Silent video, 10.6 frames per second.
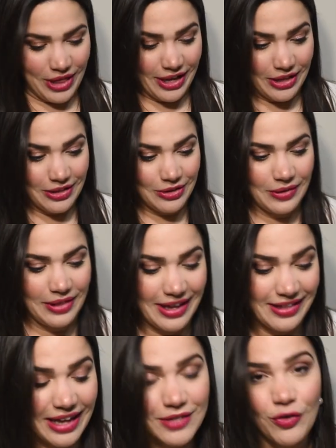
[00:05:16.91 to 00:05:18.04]
Like
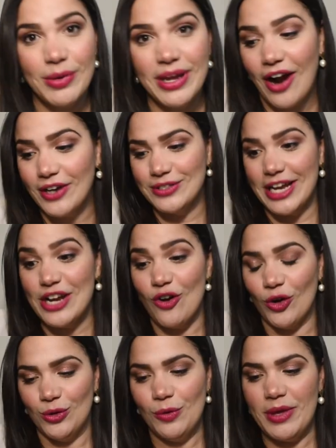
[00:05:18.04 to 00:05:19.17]
that's for me hard to say no to,